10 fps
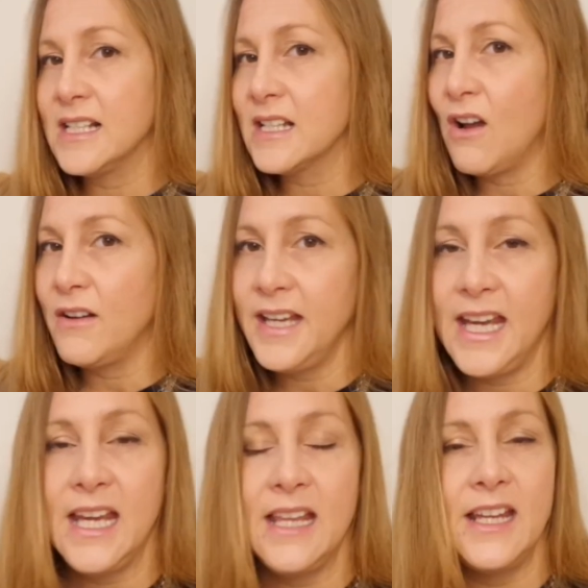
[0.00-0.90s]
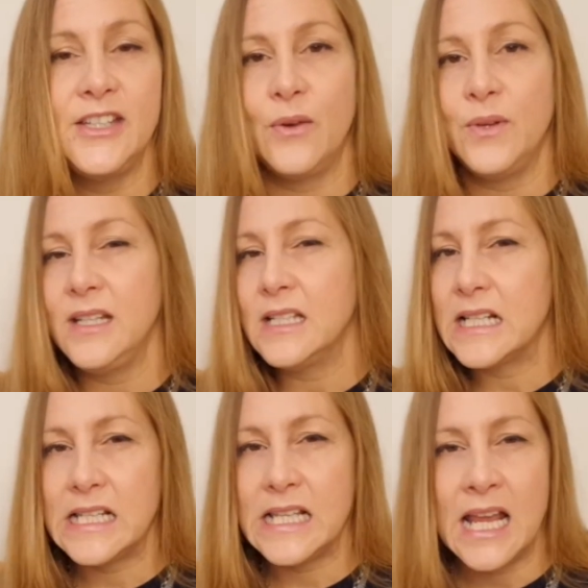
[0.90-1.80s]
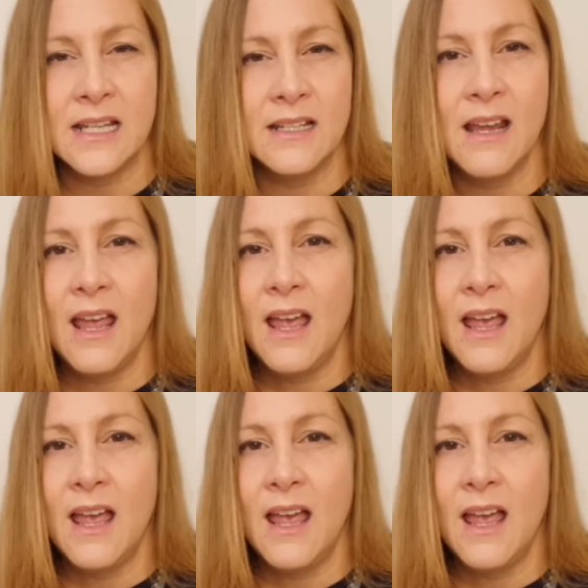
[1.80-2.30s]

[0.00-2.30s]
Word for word: disk on key, and they don't need to send